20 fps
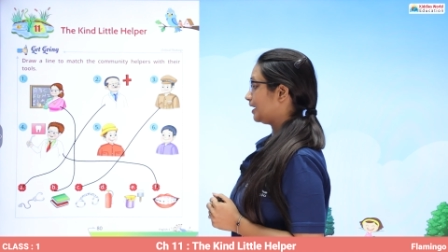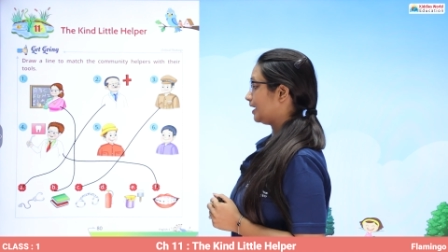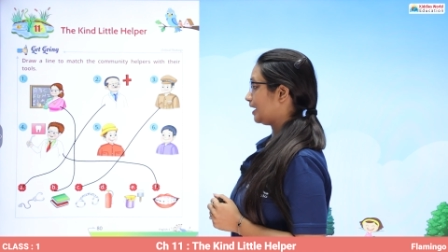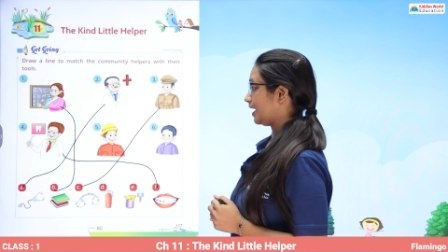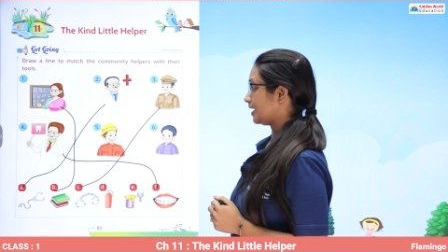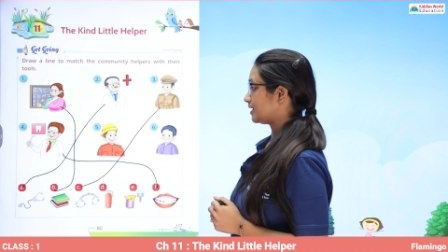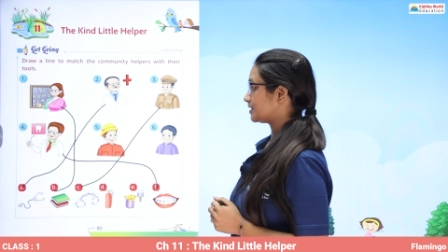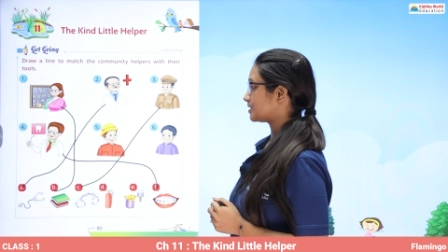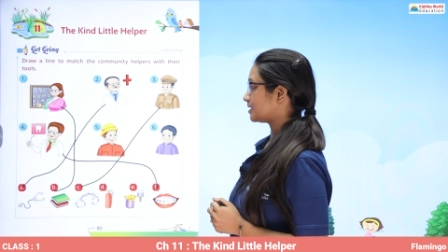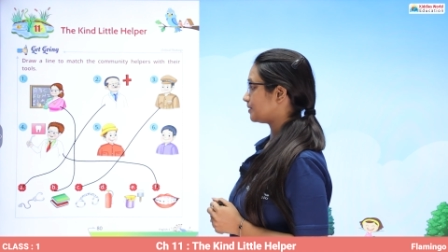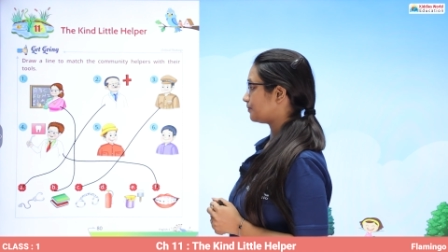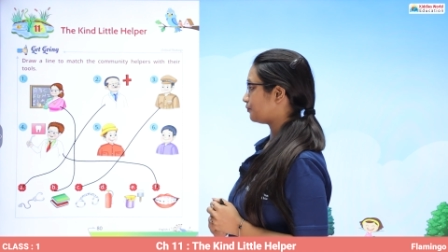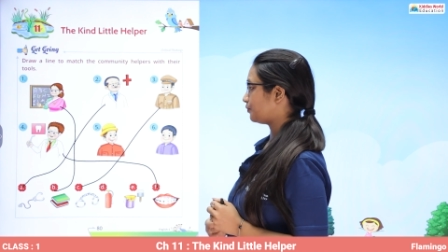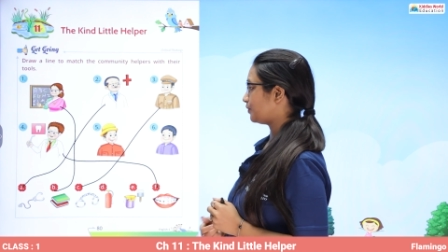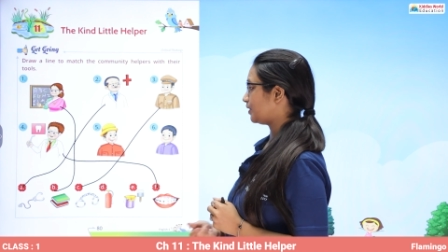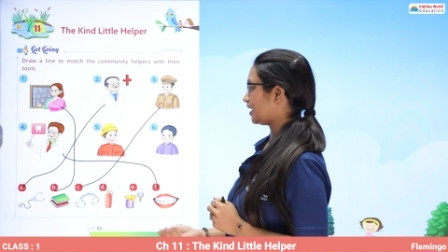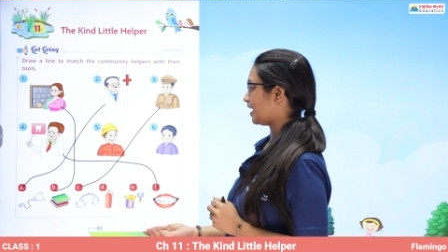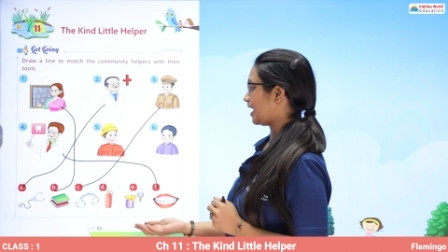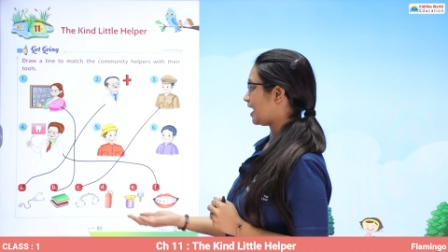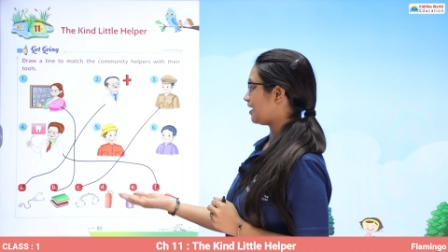Next up
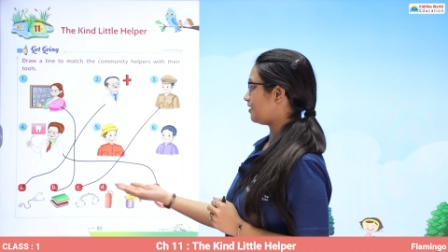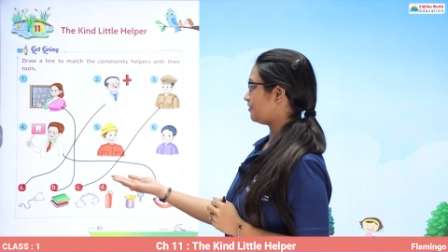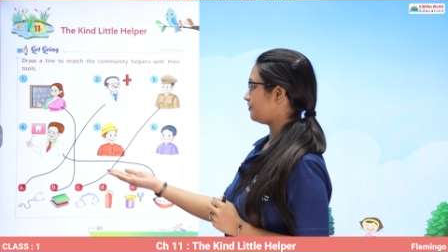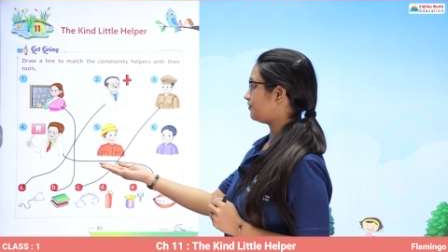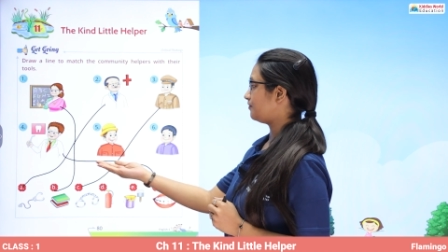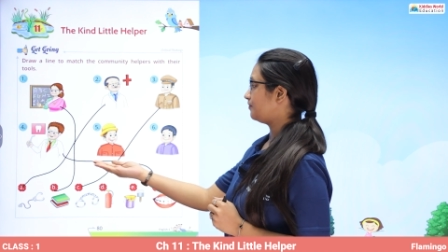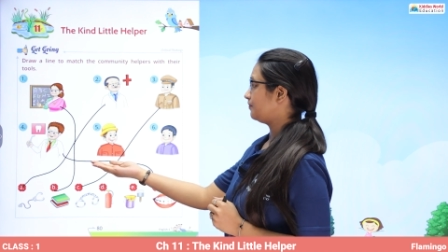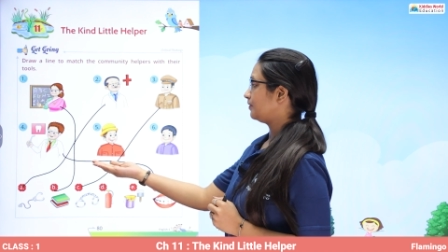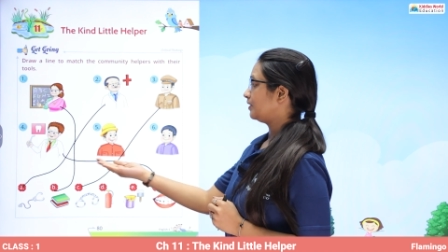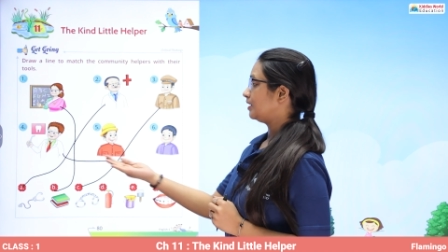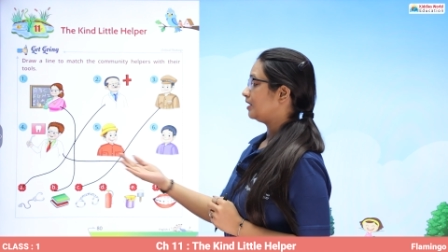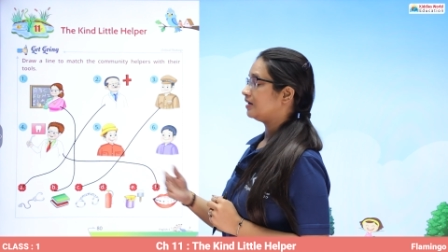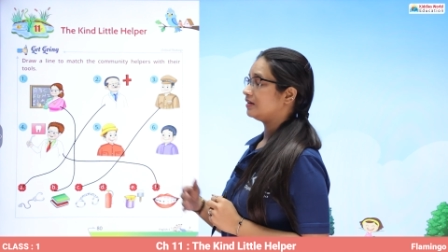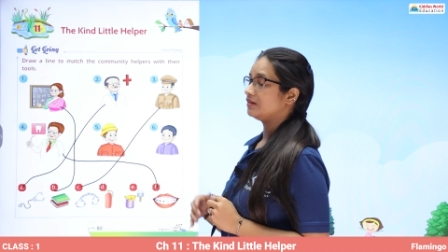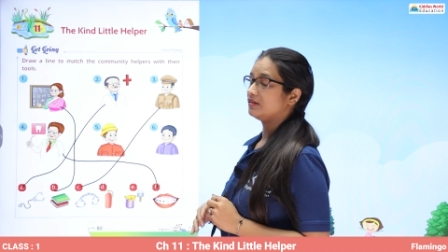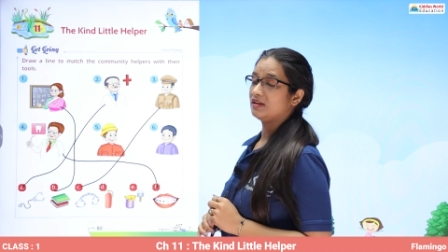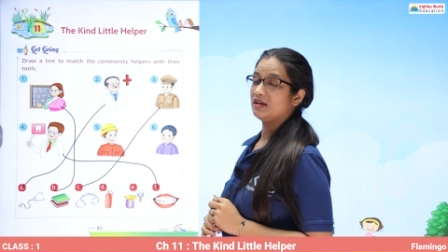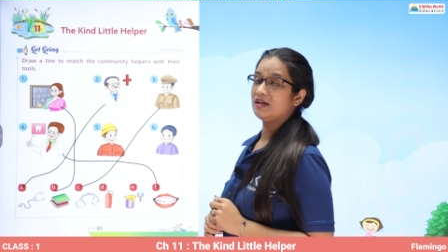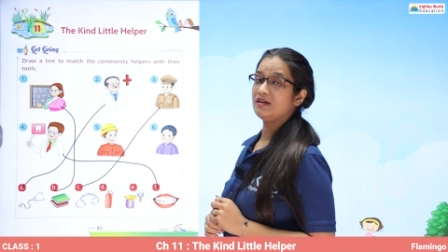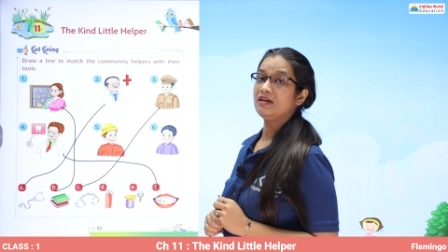we have
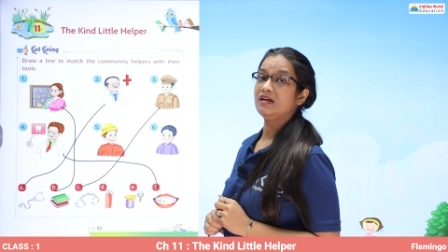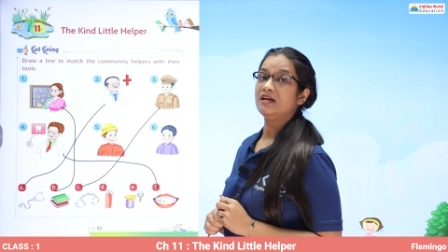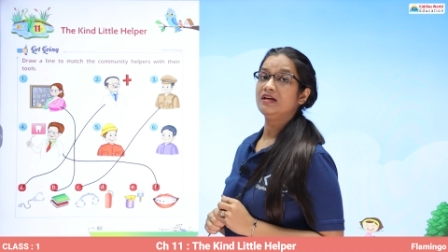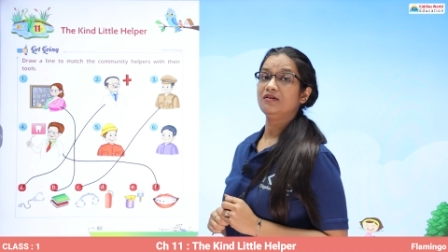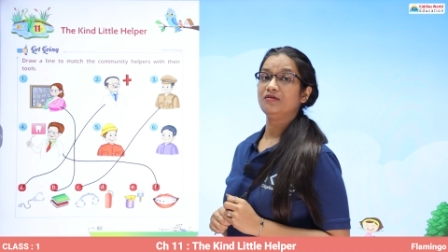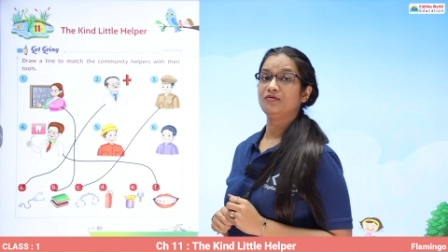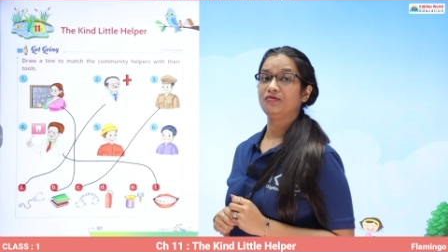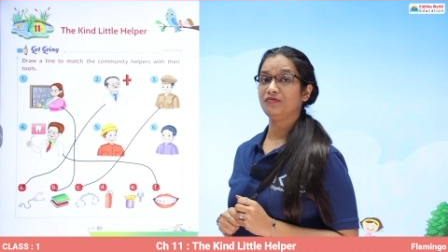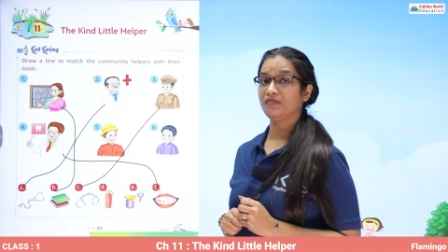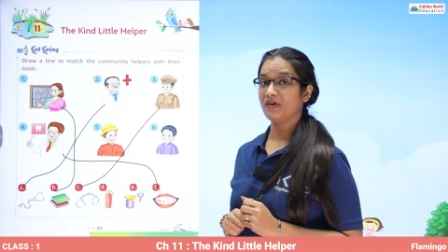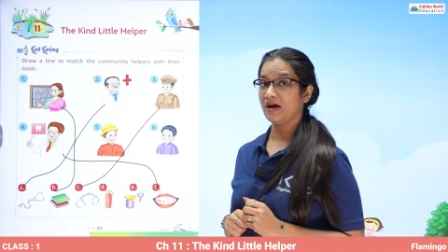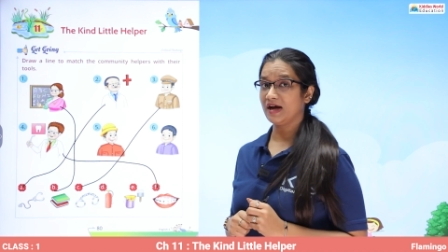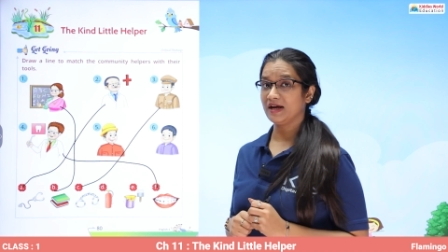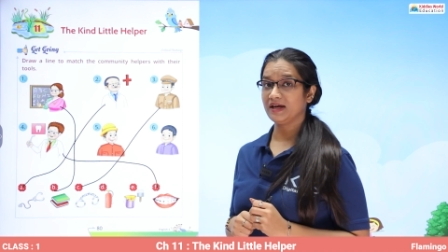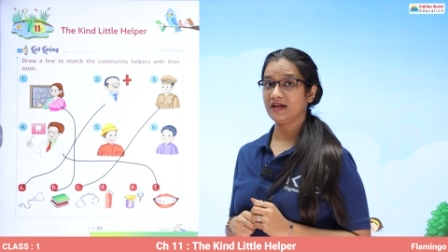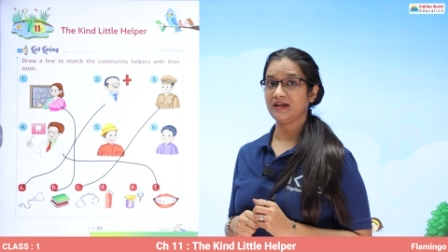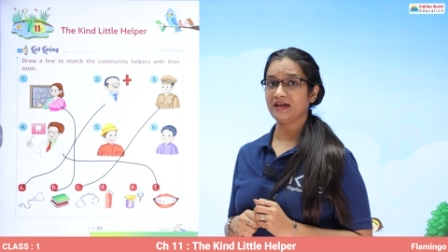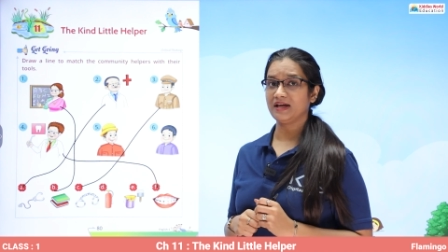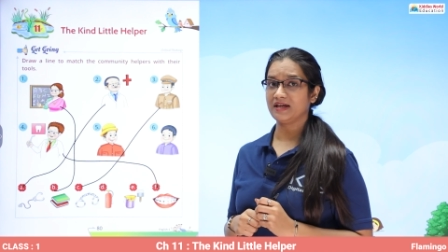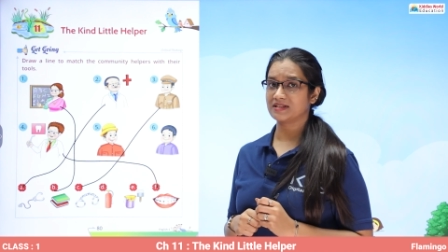the
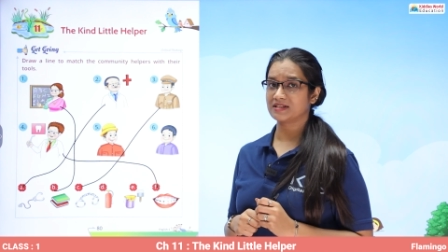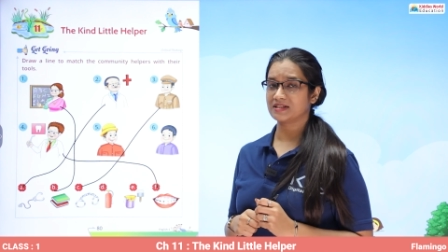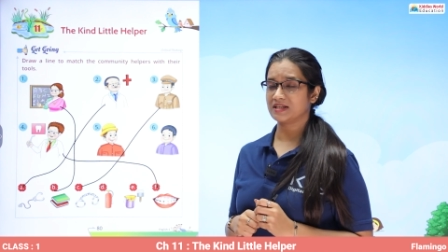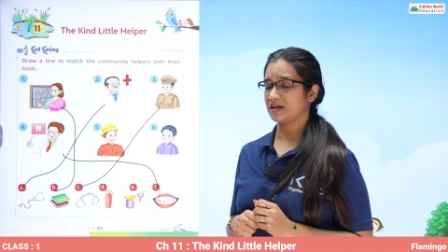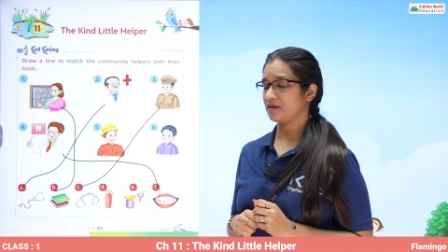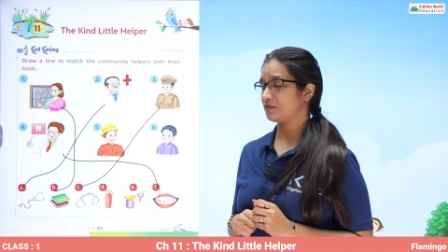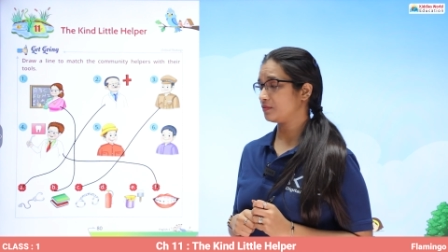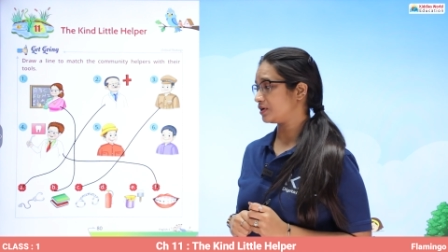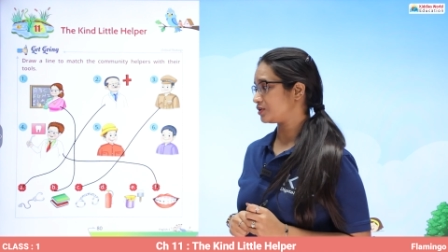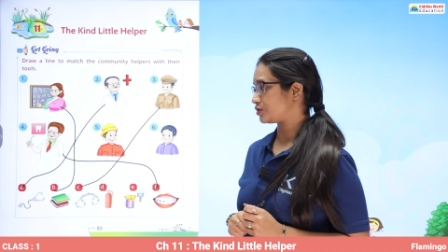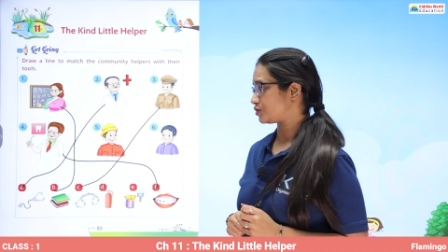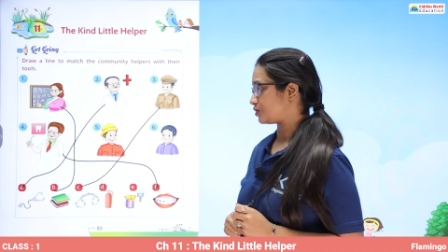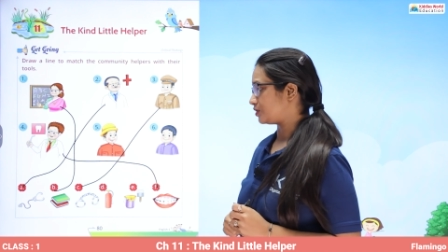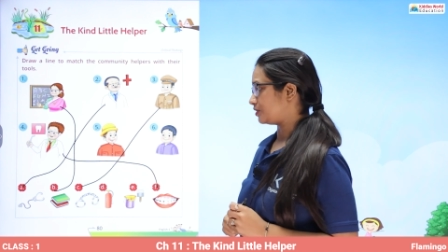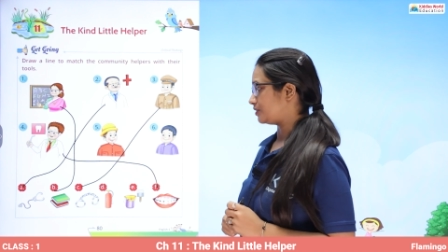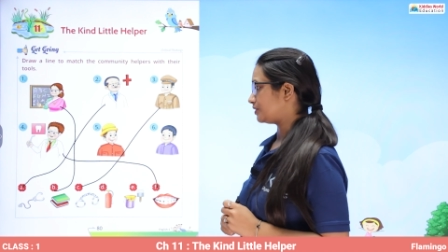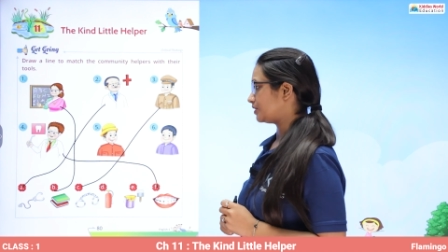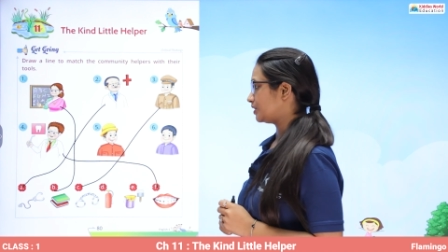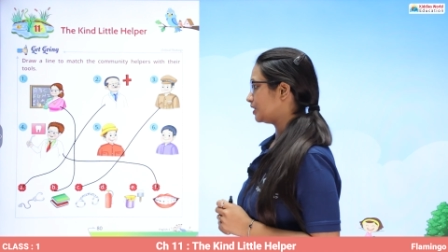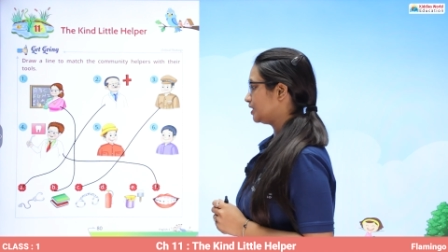fire
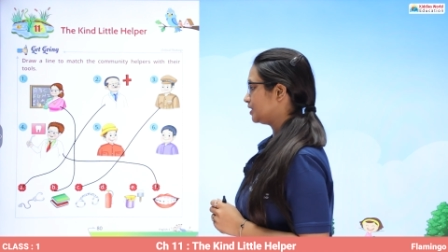extinguisher.